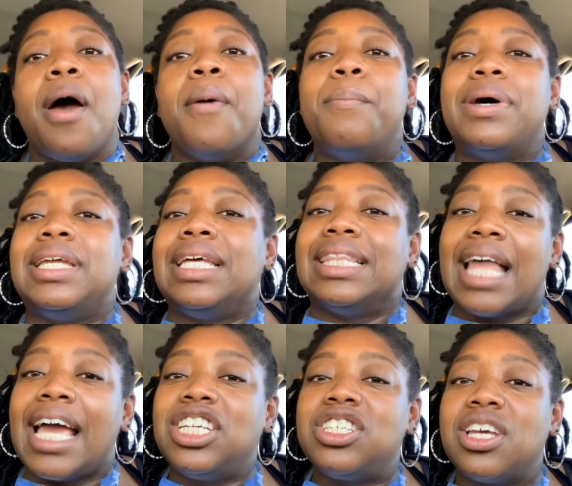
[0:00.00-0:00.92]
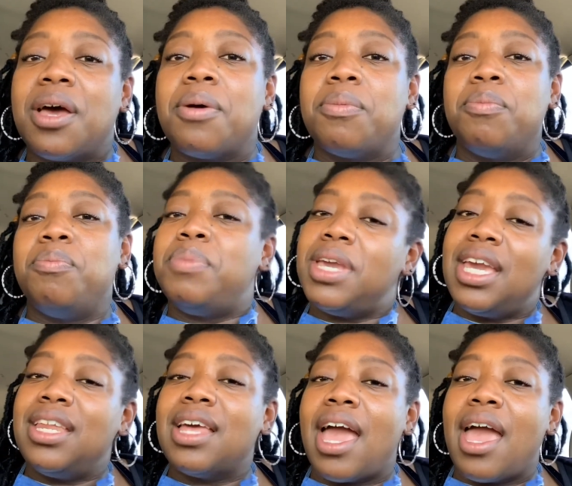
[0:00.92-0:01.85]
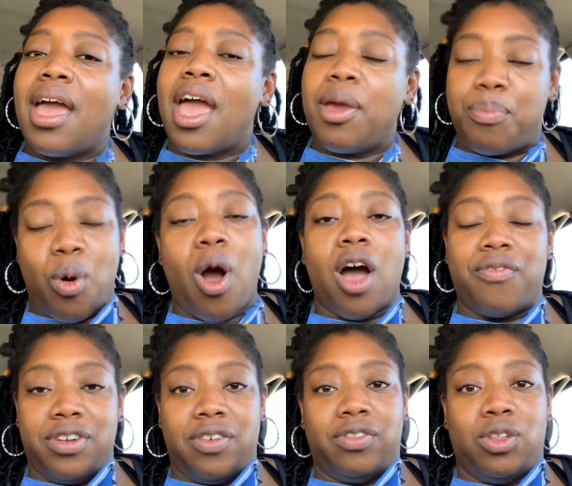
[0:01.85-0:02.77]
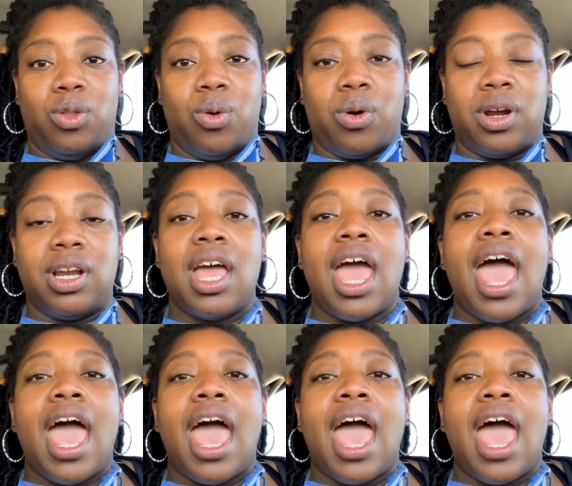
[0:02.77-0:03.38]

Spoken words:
But Elisha, being a prophet of the Lord,